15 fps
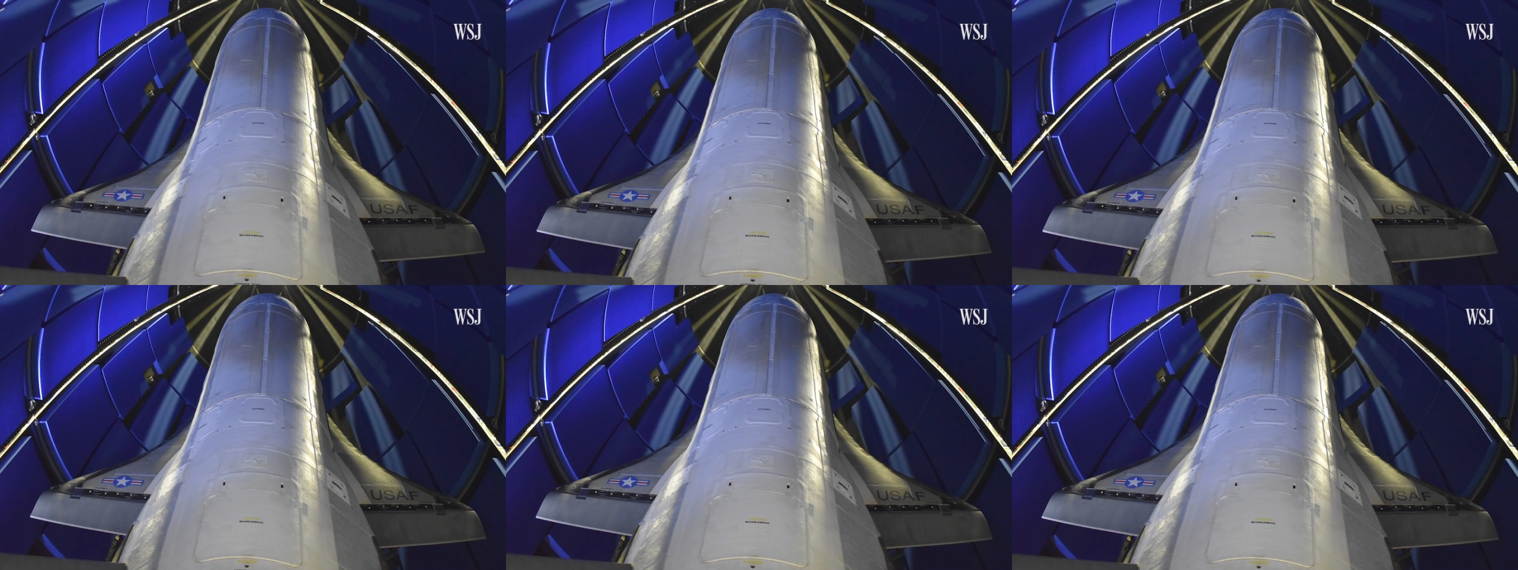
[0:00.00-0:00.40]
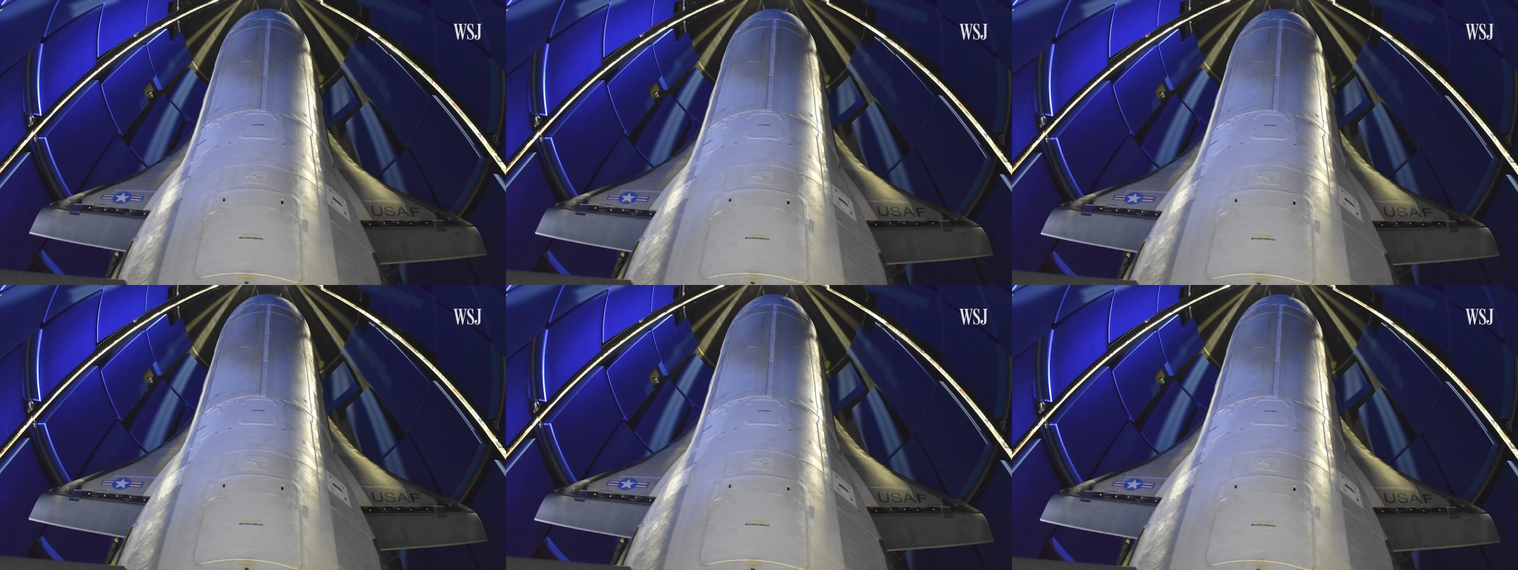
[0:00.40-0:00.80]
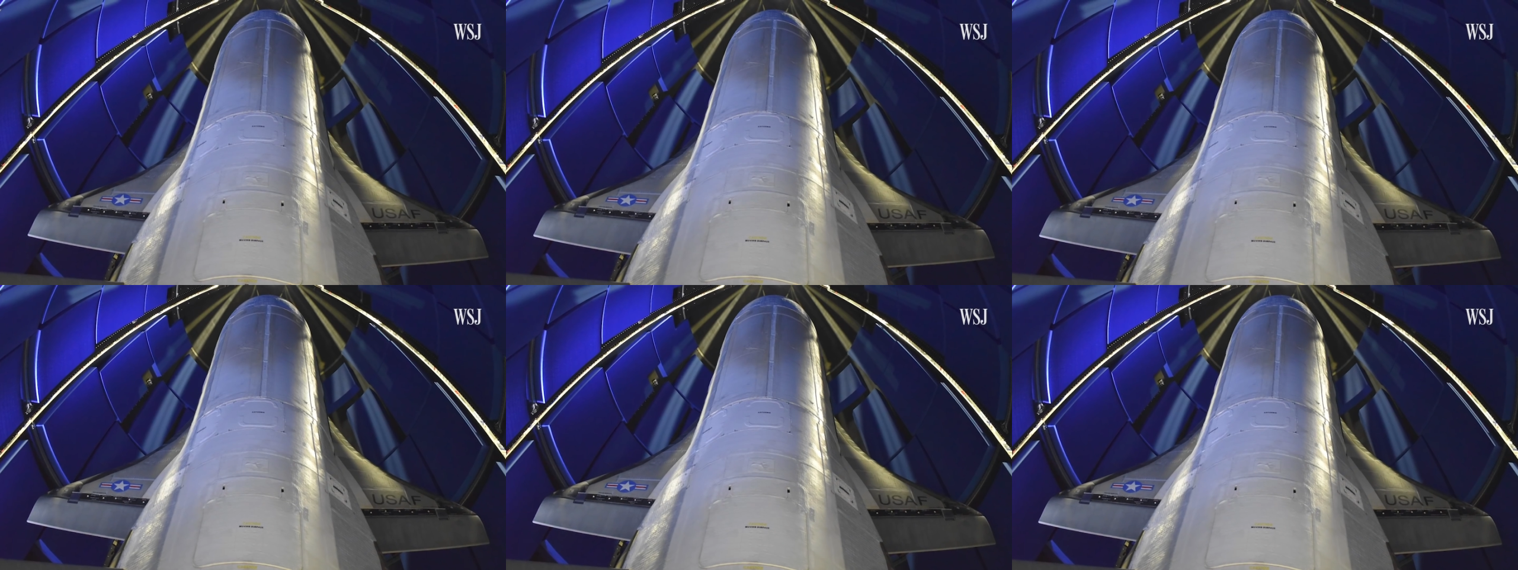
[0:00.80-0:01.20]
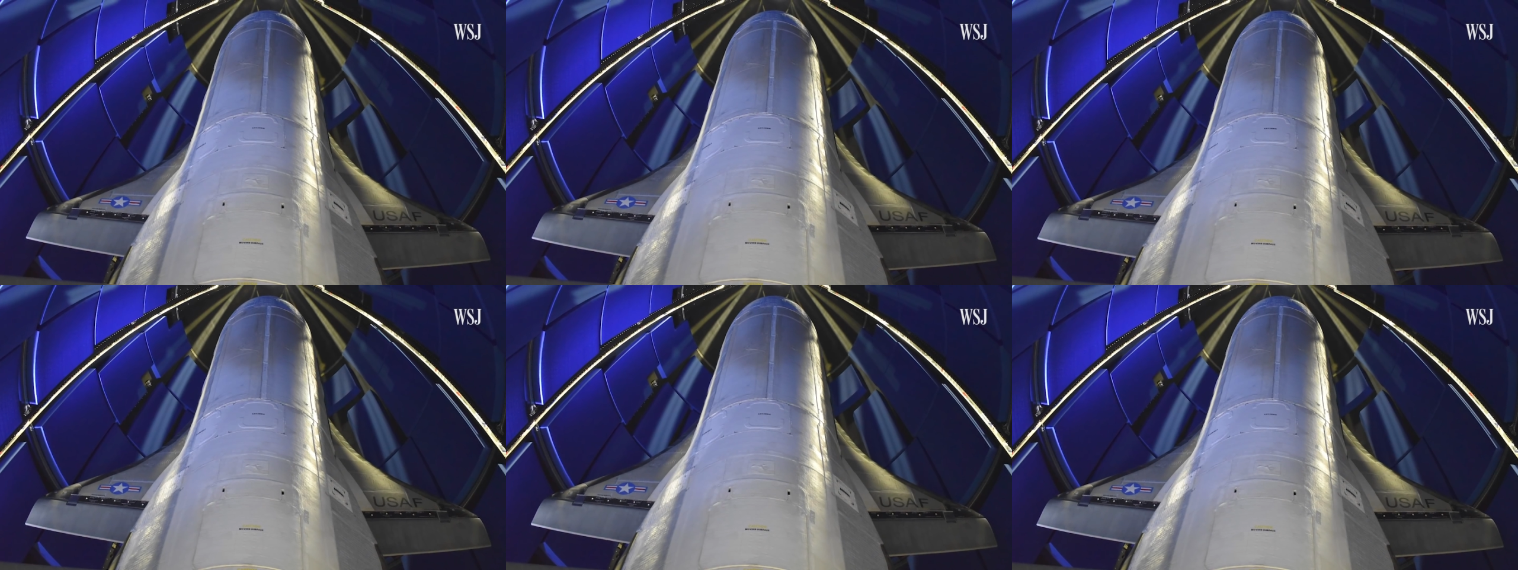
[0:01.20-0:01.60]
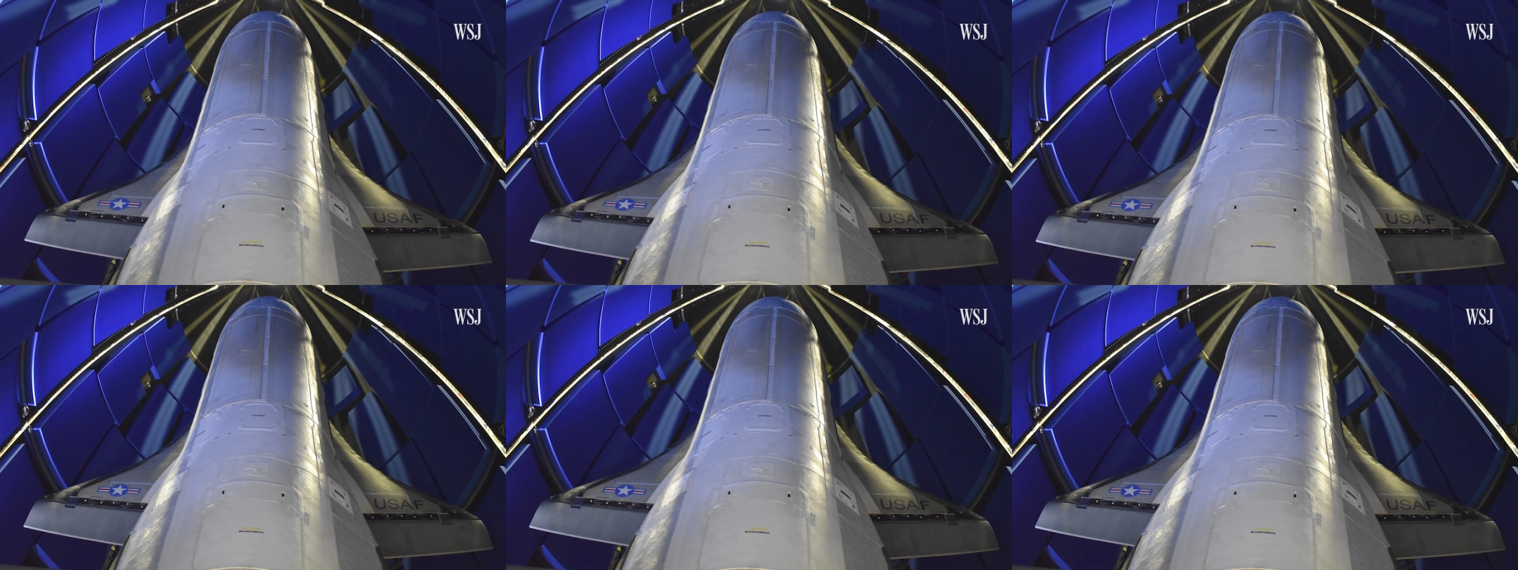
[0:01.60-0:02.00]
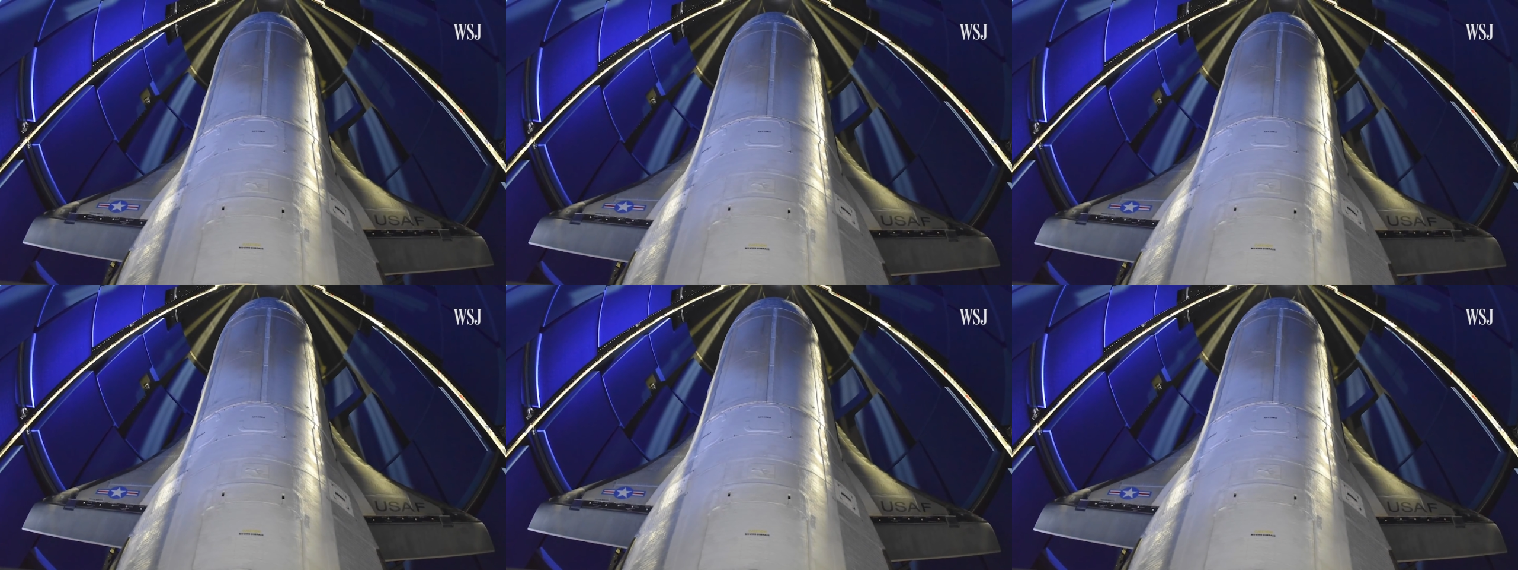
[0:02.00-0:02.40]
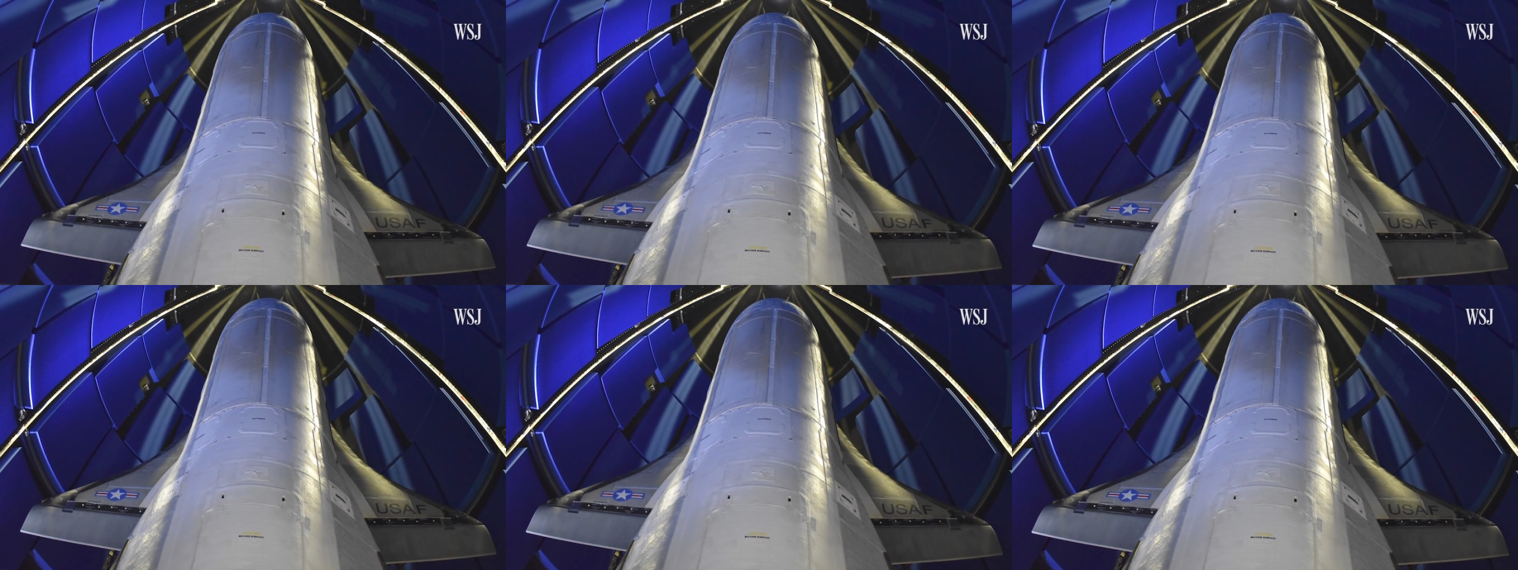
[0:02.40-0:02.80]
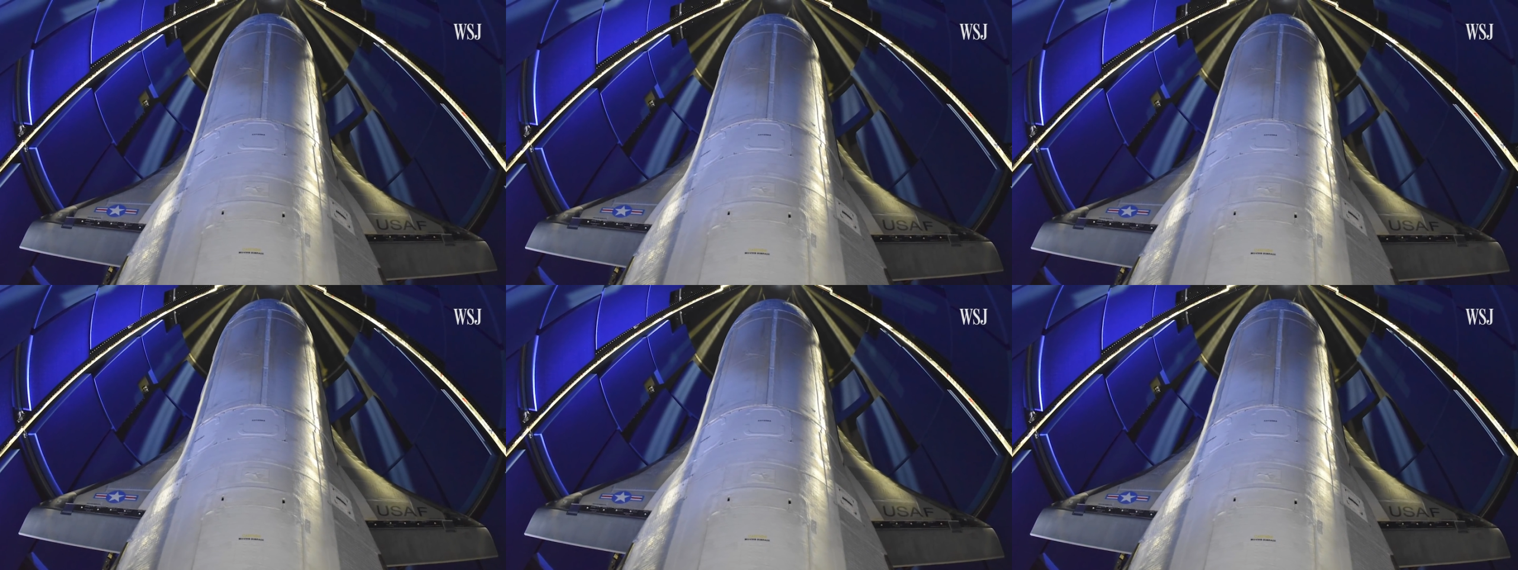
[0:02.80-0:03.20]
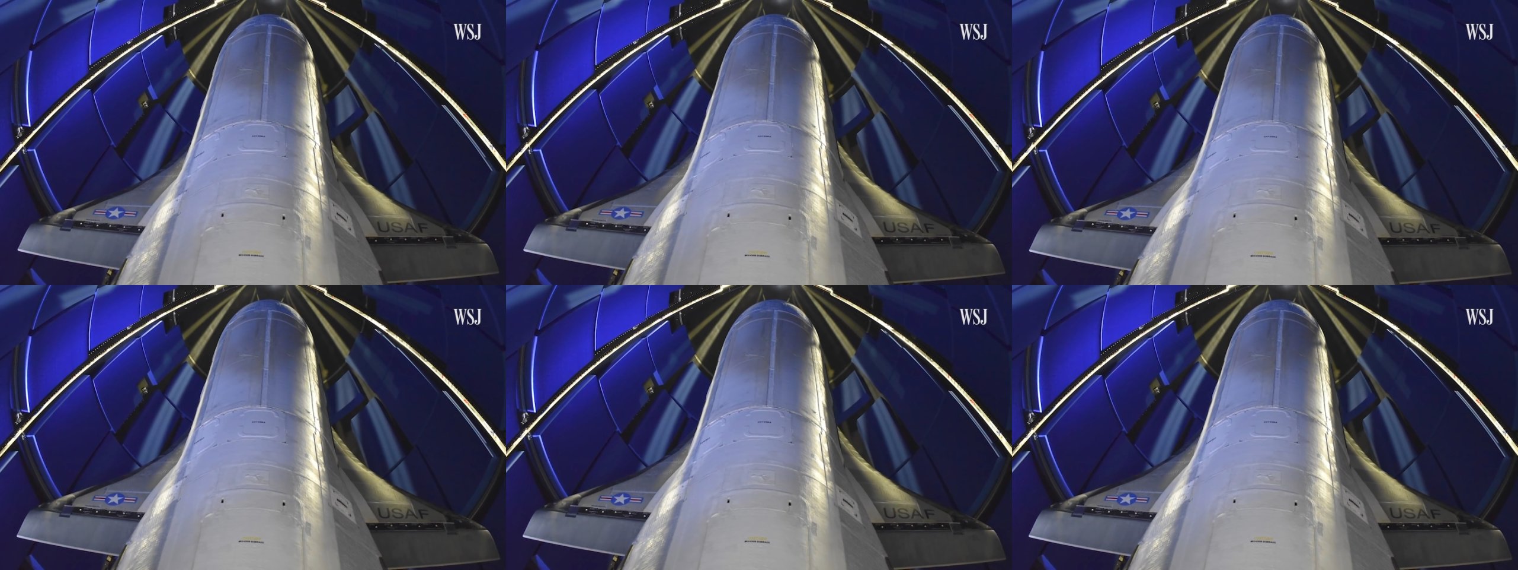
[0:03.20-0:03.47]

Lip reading: (no speaker visible)